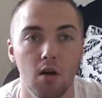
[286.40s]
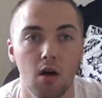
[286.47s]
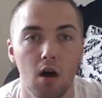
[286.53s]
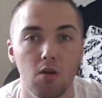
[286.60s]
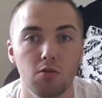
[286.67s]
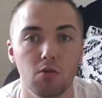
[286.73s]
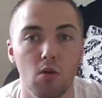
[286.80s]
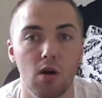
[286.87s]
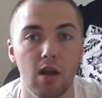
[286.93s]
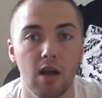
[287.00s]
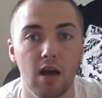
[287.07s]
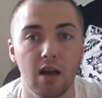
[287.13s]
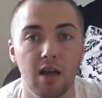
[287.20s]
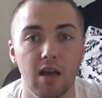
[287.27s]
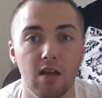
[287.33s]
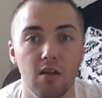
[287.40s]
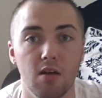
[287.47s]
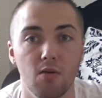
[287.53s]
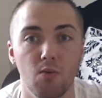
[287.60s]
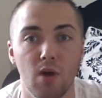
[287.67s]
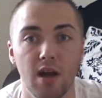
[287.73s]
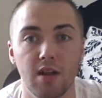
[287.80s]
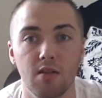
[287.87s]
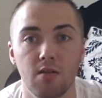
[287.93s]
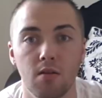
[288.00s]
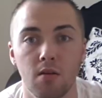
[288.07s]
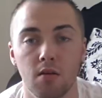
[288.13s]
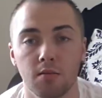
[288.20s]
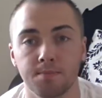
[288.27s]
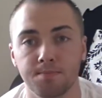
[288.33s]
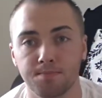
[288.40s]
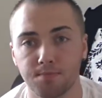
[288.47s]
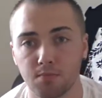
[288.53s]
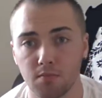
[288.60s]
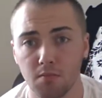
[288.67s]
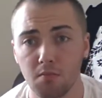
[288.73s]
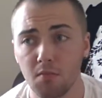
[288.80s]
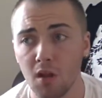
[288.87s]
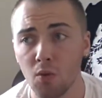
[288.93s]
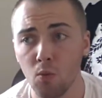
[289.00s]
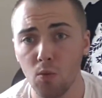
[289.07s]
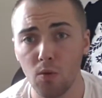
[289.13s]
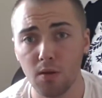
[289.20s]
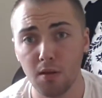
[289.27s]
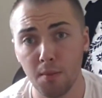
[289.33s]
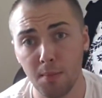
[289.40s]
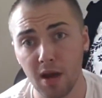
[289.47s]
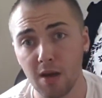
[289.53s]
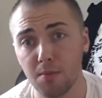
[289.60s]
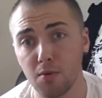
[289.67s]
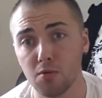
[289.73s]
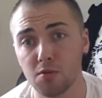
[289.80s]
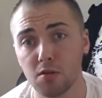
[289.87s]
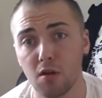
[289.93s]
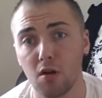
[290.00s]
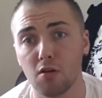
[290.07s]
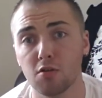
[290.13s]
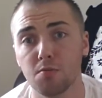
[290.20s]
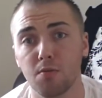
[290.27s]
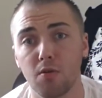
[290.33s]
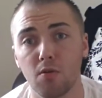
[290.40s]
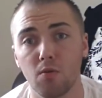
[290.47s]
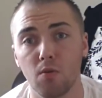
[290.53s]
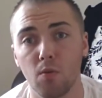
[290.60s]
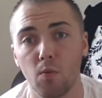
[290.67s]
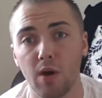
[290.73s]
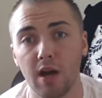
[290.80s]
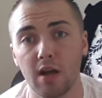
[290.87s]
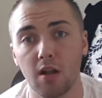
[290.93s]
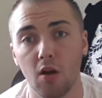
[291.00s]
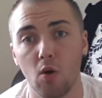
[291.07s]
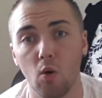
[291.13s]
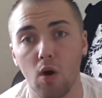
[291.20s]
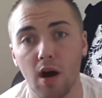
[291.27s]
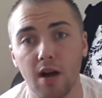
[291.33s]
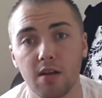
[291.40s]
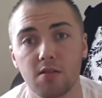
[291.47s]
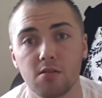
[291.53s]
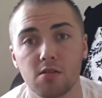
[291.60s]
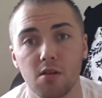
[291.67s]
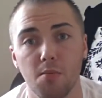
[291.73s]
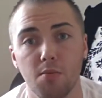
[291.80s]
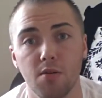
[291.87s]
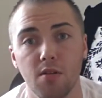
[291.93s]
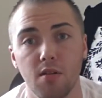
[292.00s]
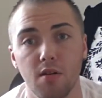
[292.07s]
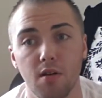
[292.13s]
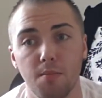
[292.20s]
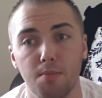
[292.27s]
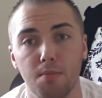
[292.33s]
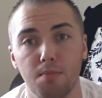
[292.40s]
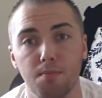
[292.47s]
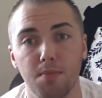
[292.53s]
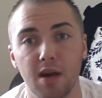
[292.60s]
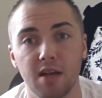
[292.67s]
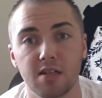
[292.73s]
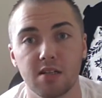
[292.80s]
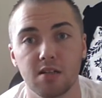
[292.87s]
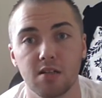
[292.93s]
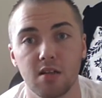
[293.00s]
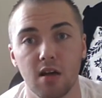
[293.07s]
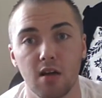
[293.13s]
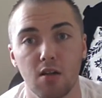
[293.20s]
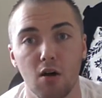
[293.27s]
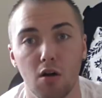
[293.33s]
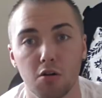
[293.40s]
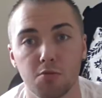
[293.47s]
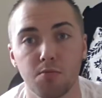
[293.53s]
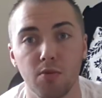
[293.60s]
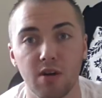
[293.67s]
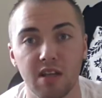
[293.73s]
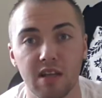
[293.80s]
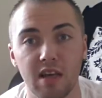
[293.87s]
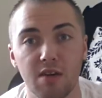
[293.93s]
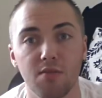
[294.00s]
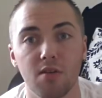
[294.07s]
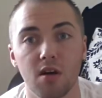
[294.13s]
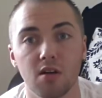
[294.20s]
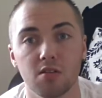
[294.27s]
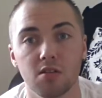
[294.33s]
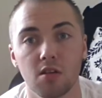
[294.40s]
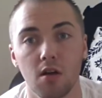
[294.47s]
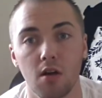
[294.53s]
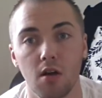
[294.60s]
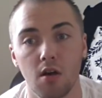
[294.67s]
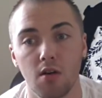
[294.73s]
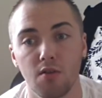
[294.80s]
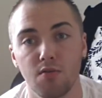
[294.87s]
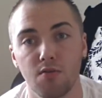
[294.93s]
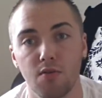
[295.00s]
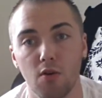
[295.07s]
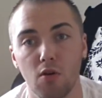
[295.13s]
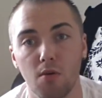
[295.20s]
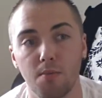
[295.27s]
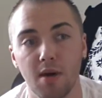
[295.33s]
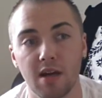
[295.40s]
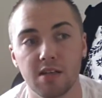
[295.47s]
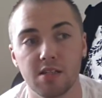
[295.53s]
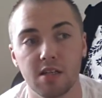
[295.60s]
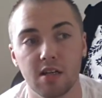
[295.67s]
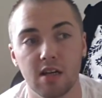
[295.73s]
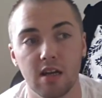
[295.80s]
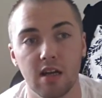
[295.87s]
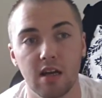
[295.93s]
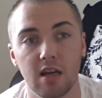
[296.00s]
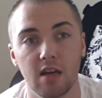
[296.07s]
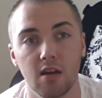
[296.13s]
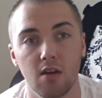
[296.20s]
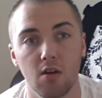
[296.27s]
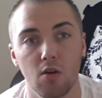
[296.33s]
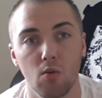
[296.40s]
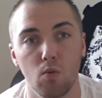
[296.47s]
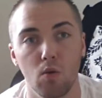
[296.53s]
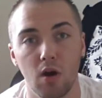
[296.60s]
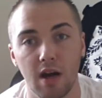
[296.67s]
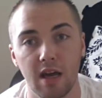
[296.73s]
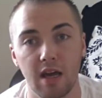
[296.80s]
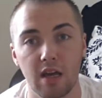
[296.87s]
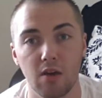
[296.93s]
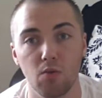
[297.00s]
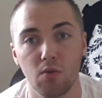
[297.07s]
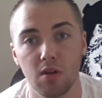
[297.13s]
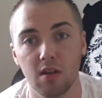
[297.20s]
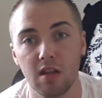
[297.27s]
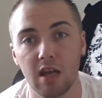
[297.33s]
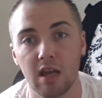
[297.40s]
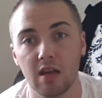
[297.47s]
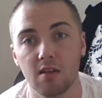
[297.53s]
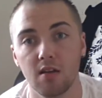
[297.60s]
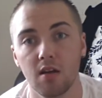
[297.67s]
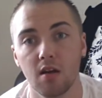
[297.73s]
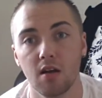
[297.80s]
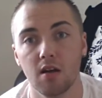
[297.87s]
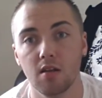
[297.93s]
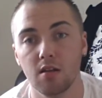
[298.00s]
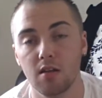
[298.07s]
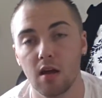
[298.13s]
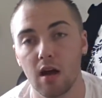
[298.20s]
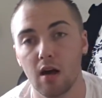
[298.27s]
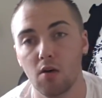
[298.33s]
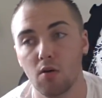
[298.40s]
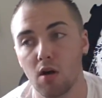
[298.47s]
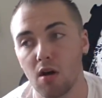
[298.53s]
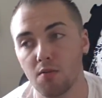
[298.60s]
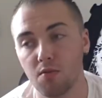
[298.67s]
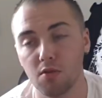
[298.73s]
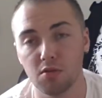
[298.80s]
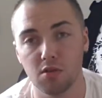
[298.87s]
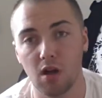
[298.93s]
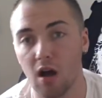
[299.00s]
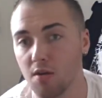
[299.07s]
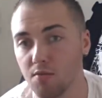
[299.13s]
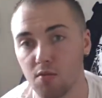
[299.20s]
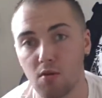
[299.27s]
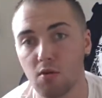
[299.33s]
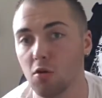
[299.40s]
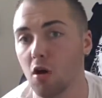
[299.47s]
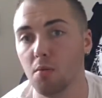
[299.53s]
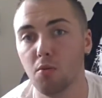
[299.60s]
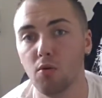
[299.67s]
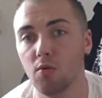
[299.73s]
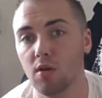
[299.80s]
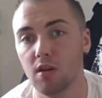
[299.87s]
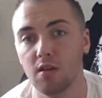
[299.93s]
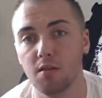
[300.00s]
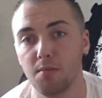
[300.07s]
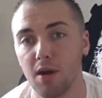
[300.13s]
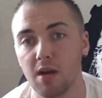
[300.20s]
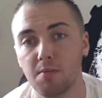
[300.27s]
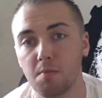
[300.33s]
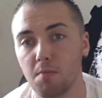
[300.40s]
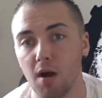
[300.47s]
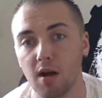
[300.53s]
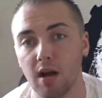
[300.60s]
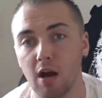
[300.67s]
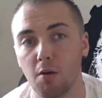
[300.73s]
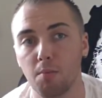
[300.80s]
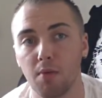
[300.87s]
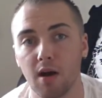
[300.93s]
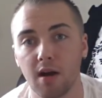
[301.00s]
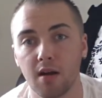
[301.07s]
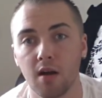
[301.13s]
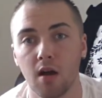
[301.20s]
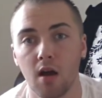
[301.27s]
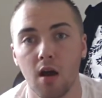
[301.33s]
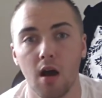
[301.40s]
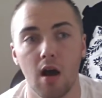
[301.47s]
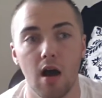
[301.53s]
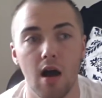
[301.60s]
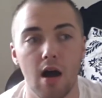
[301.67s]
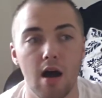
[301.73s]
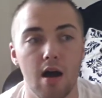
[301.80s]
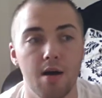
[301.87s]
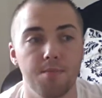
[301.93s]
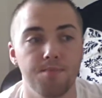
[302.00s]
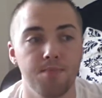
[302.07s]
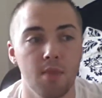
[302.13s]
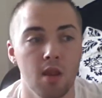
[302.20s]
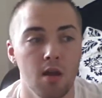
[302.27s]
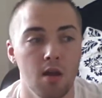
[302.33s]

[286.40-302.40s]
was quite lucky that when the baby was in the hospital, we had acquired some of the bits that the hospital had given us for basically what he would need. Now I've got them all in the baby bug out bag. And